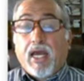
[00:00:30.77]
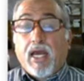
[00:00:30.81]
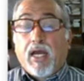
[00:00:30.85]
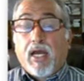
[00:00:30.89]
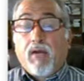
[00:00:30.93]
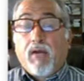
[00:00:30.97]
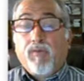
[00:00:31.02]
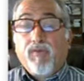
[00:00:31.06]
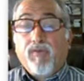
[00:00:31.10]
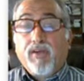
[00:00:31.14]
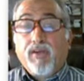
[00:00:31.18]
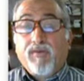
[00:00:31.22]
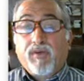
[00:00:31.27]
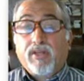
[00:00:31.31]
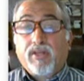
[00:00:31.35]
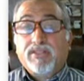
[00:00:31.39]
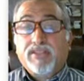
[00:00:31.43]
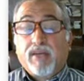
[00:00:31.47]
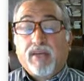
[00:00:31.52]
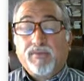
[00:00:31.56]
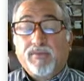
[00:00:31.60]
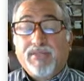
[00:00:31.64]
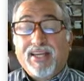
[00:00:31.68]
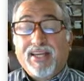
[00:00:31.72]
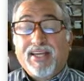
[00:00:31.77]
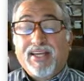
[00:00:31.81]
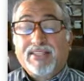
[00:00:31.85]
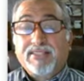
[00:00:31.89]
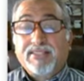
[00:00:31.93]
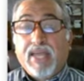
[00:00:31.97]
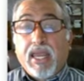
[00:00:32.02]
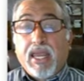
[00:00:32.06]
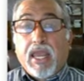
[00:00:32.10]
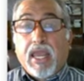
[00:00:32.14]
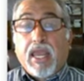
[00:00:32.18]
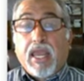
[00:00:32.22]
favorite subjects.
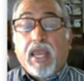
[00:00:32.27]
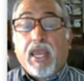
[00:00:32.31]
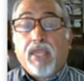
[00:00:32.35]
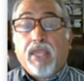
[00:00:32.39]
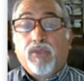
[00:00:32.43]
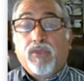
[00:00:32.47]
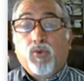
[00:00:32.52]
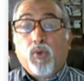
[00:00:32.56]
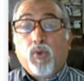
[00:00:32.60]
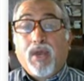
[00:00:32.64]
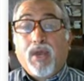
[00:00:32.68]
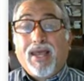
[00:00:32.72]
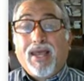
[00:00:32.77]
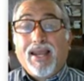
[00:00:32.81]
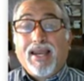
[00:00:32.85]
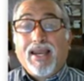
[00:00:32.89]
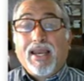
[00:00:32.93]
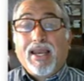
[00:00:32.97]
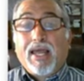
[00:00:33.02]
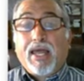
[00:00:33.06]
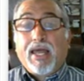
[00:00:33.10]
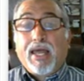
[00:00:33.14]
It will